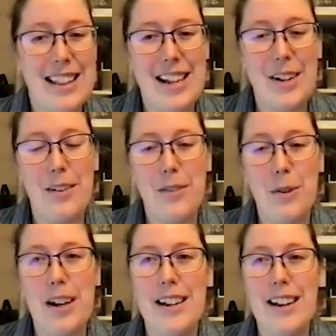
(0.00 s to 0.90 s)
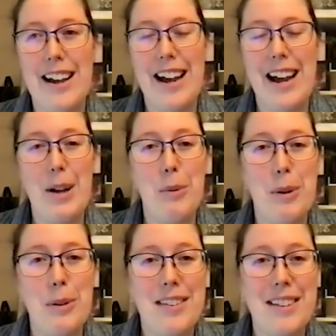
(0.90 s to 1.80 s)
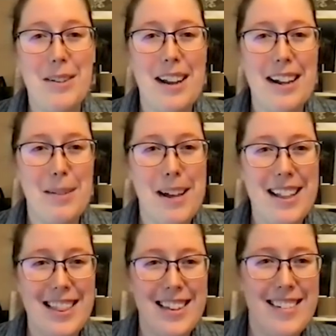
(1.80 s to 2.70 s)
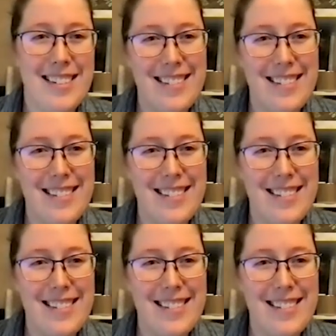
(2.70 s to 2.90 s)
Thank you, everyone. Uh, and we will see you next month.